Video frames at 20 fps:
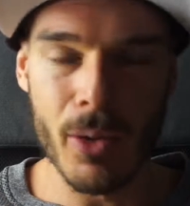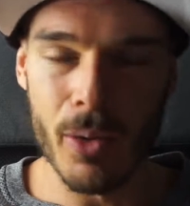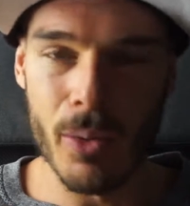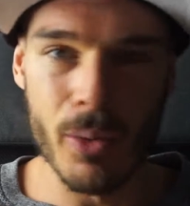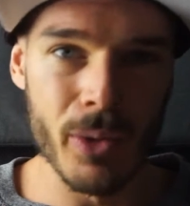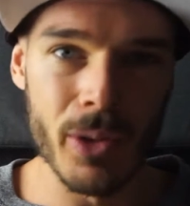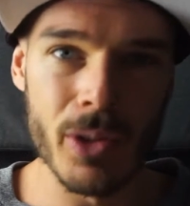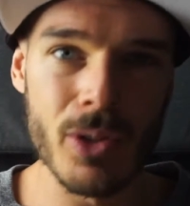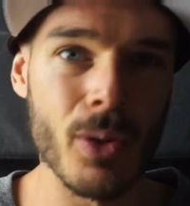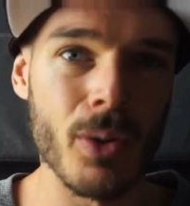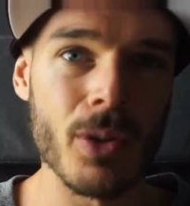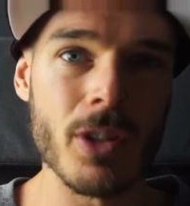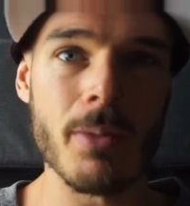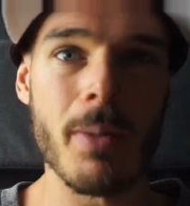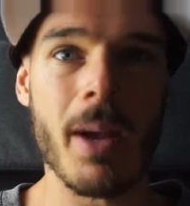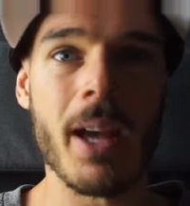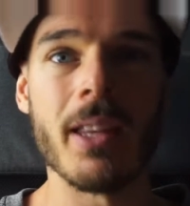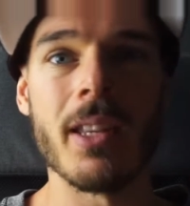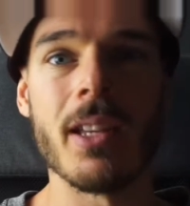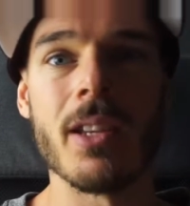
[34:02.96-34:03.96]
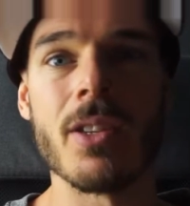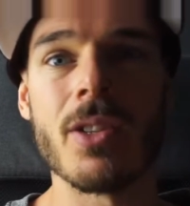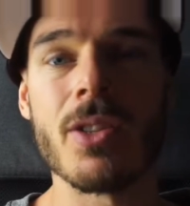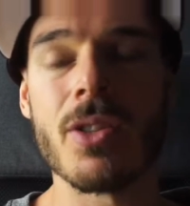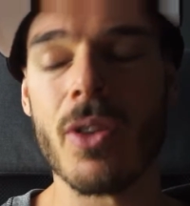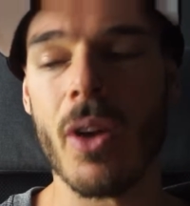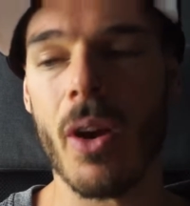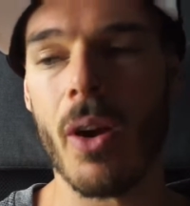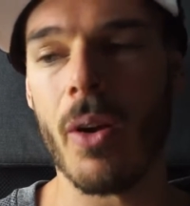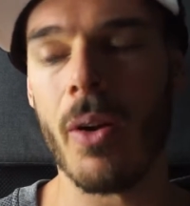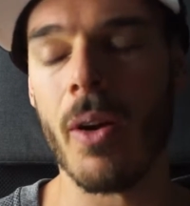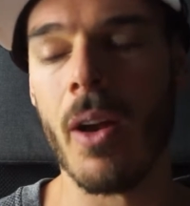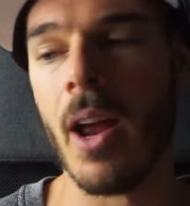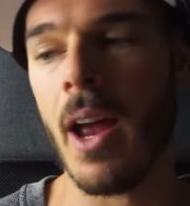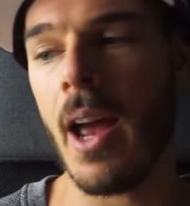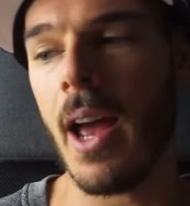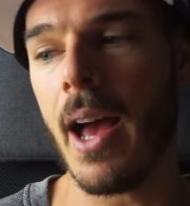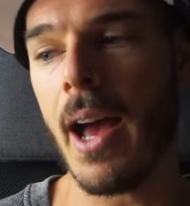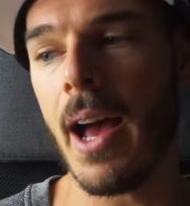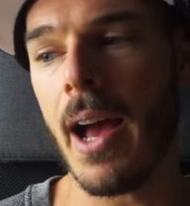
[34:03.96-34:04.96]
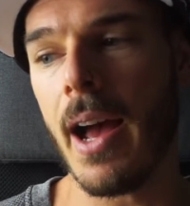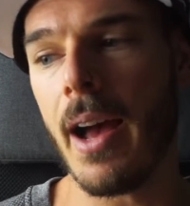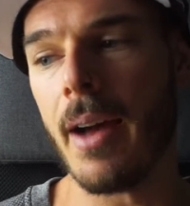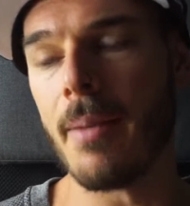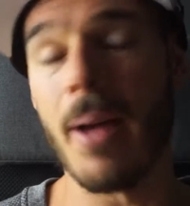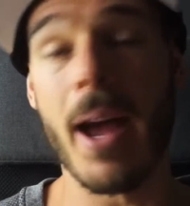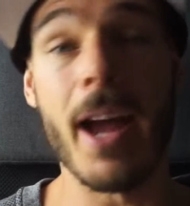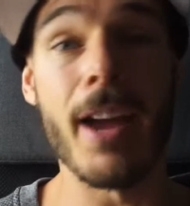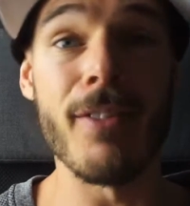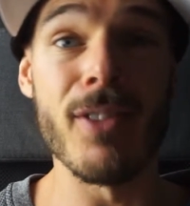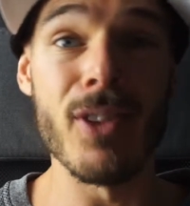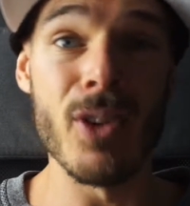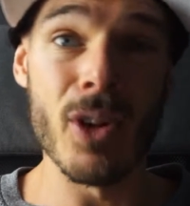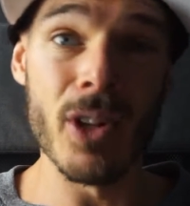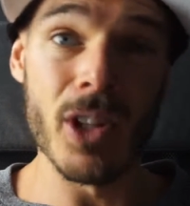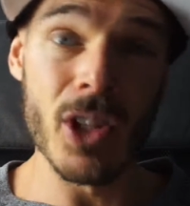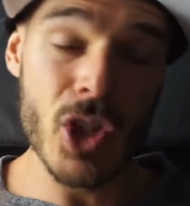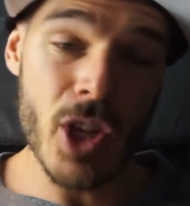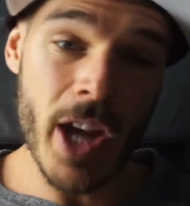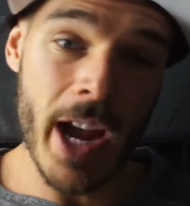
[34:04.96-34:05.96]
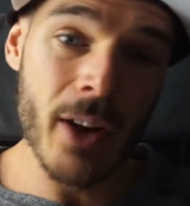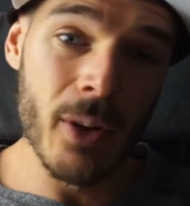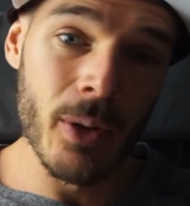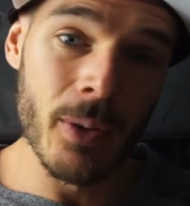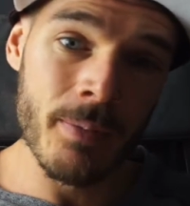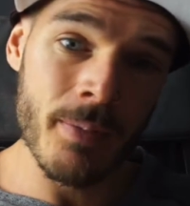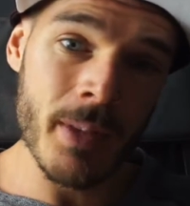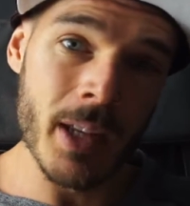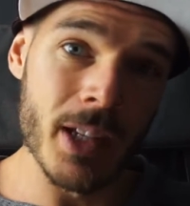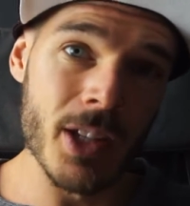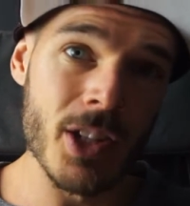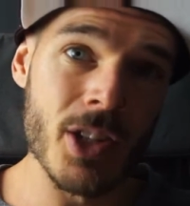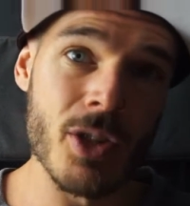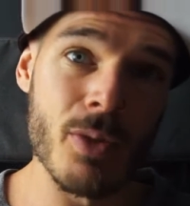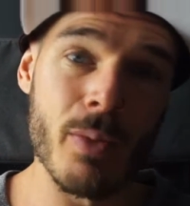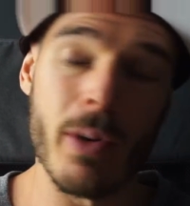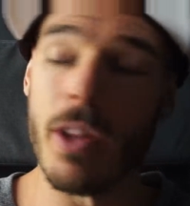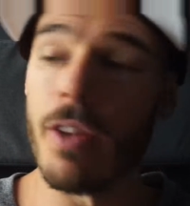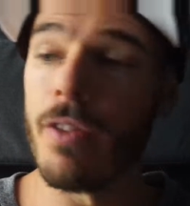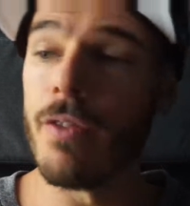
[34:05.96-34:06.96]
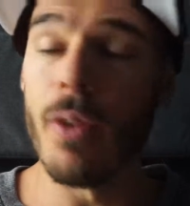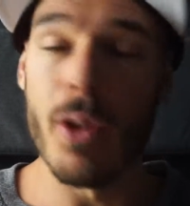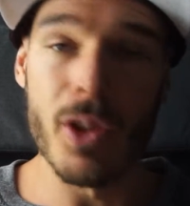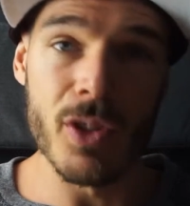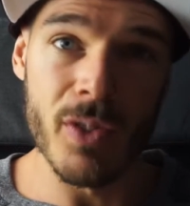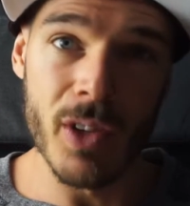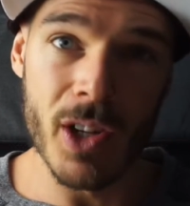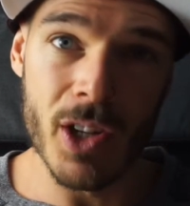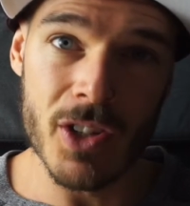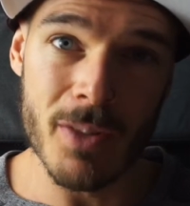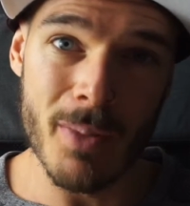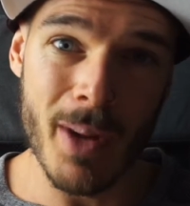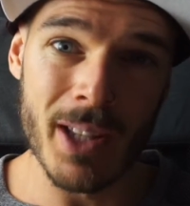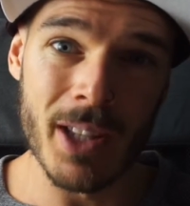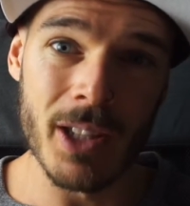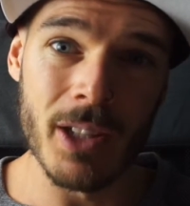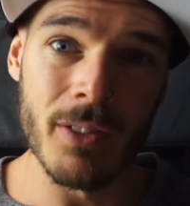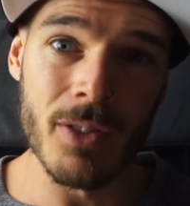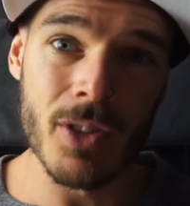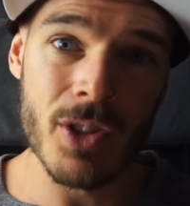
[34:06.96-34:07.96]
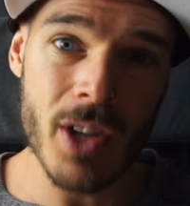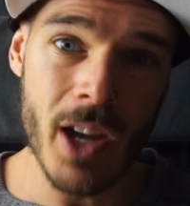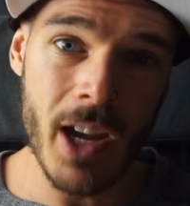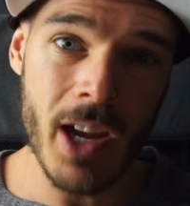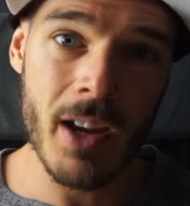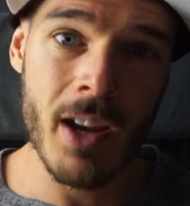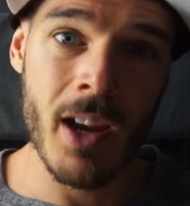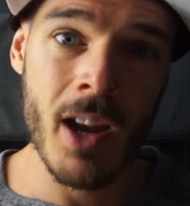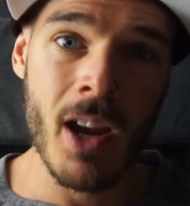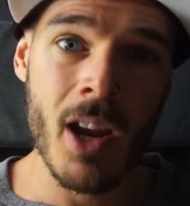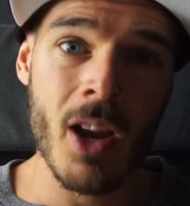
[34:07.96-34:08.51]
one really talks about this. So, hey, if you're new to the channel, and this is one of the first videos of mine that you've seen,